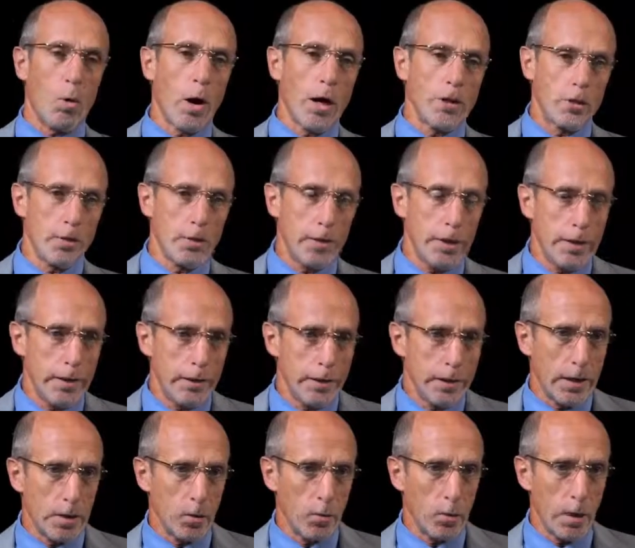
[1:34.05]
you needed to
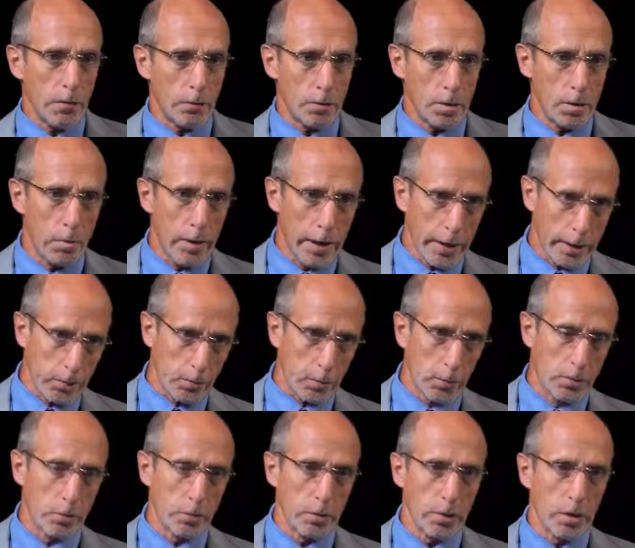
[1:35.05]
get away from the manual
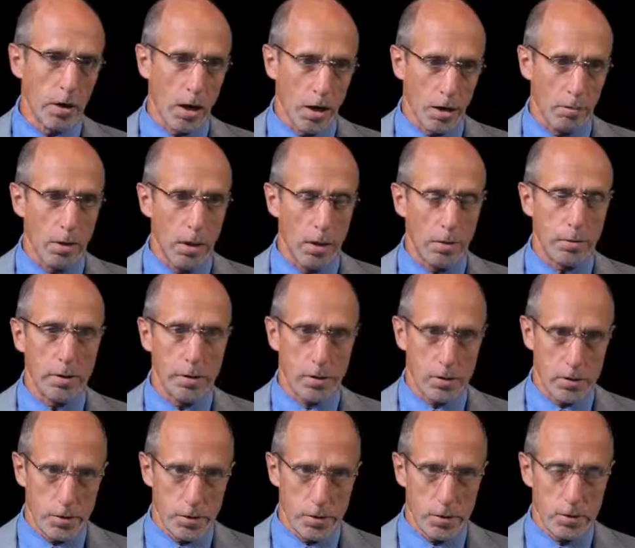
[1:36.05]
toward the automated,
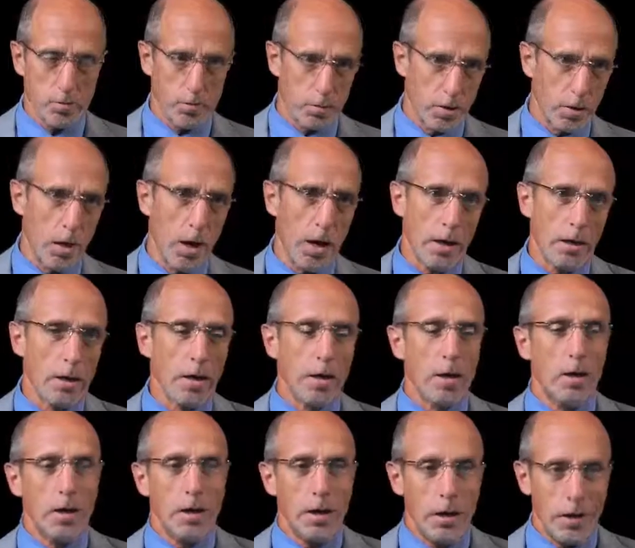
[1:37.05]
because you just were not
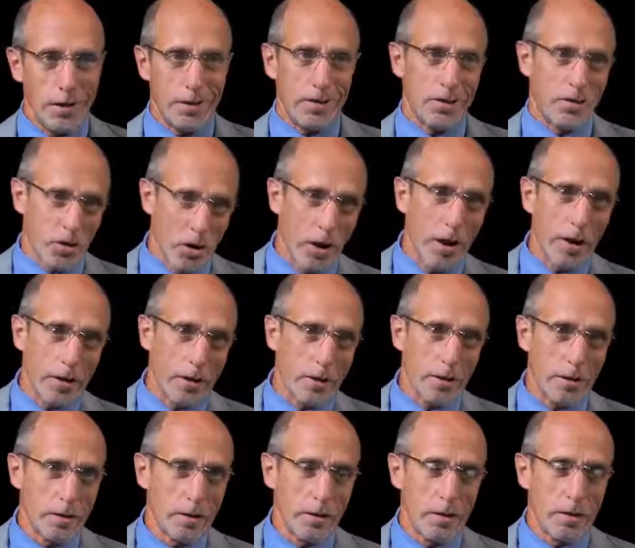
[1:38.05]
hitting the target
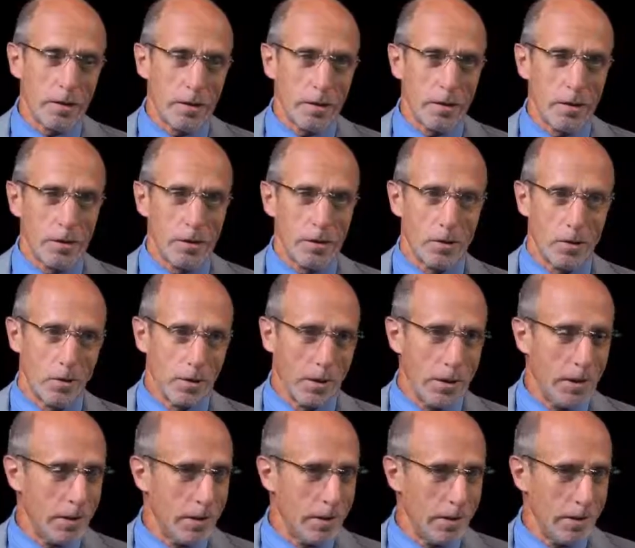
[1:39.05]
or
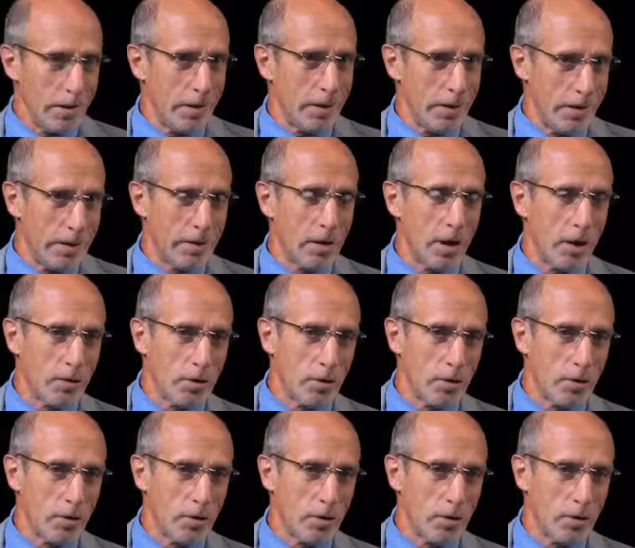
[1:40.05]
hit in either